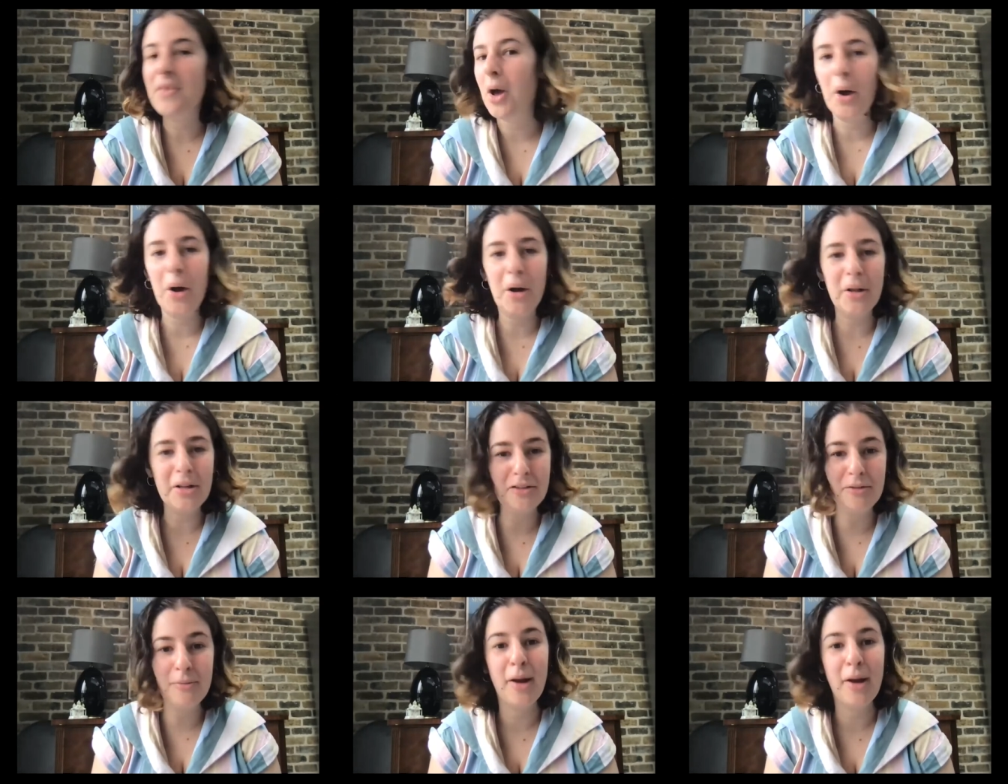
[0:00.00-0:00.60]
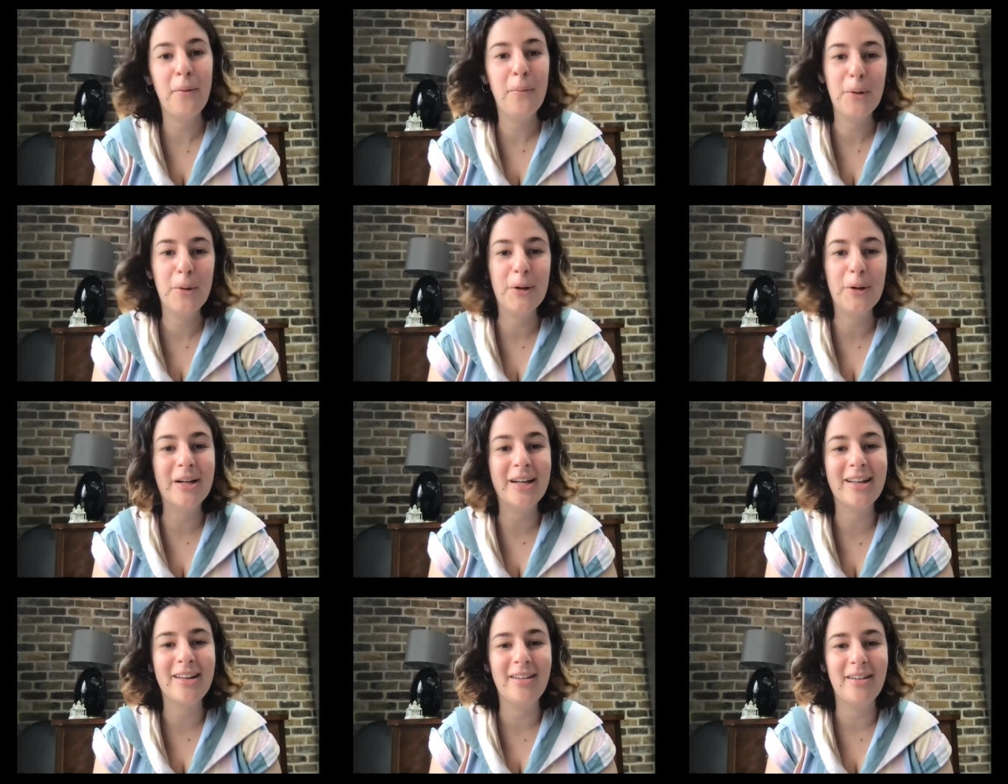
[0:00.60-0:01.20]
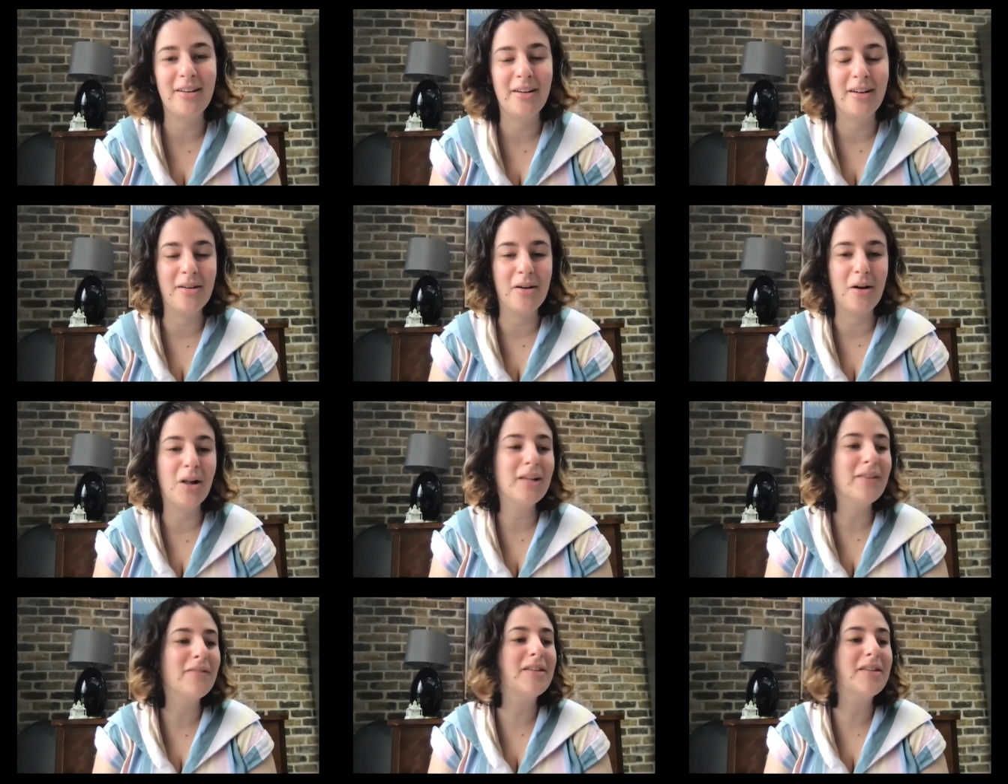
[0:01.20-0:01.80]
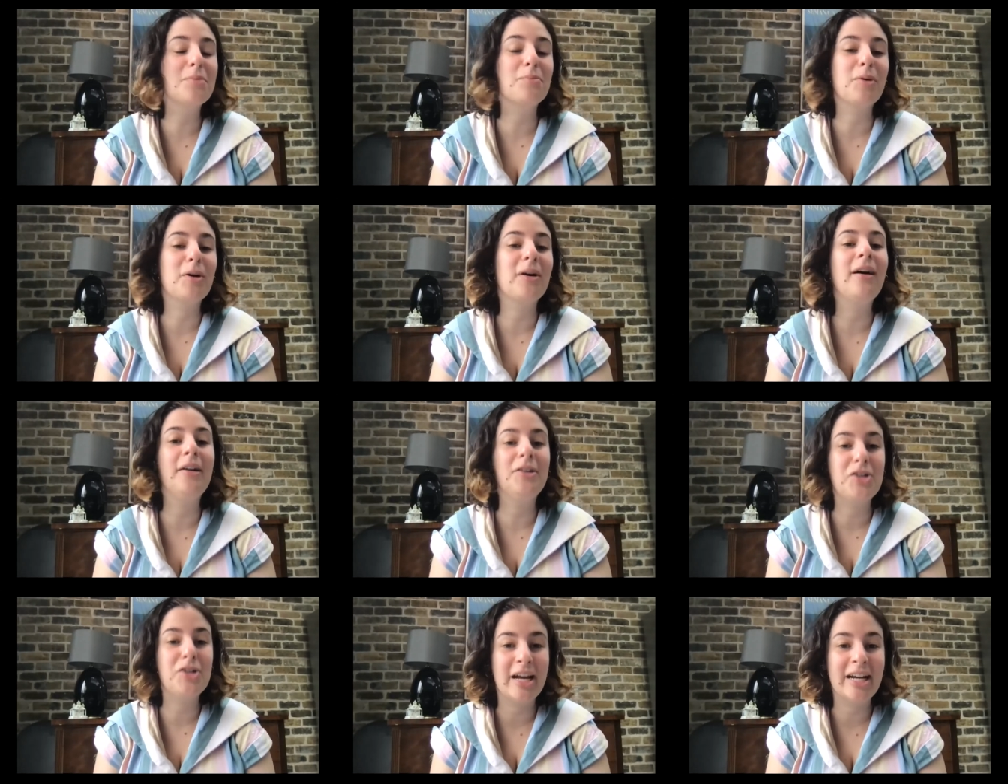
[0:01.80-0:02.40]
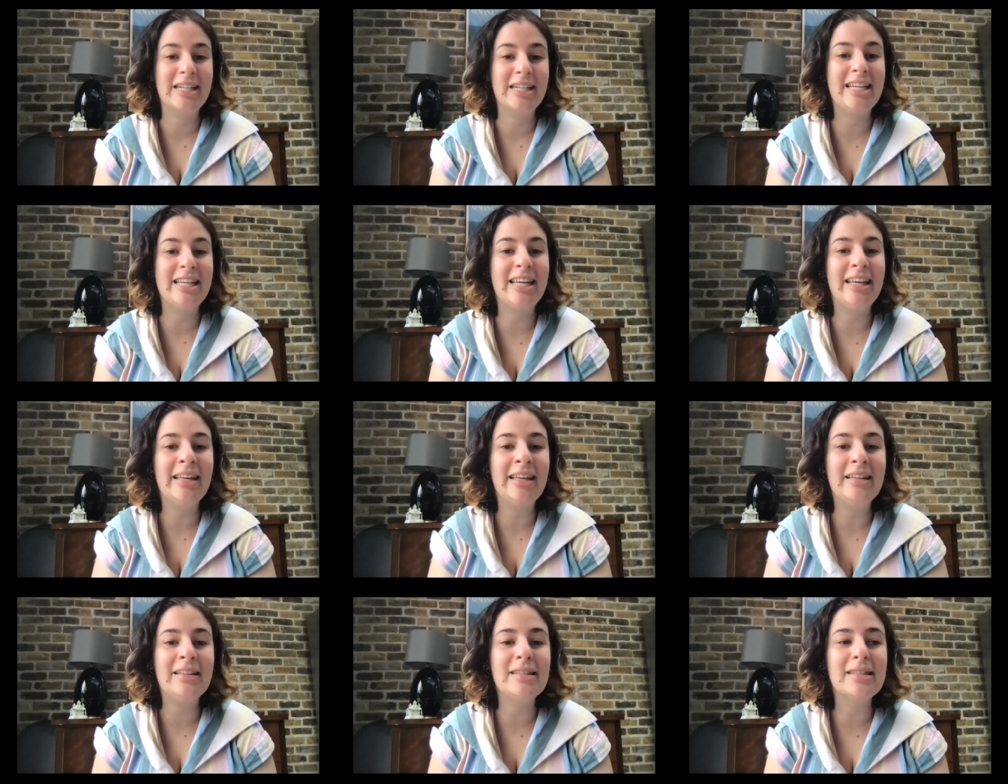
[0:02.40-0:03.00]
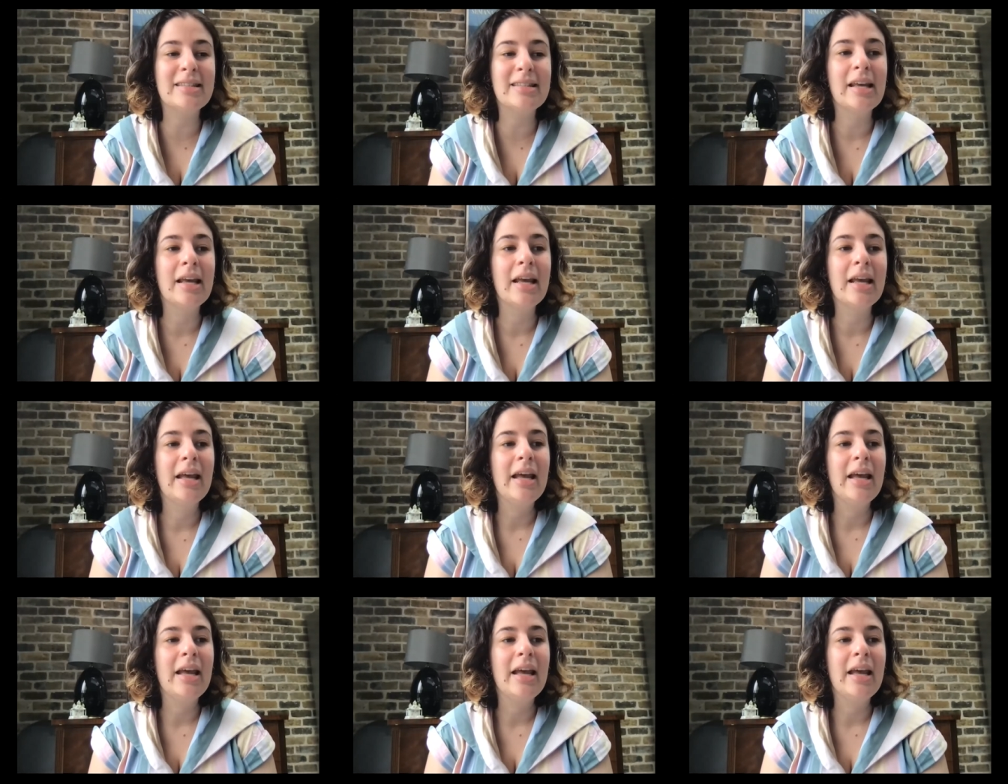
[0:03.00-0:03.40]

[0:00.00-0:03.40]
all of my work, uh, all of this project, is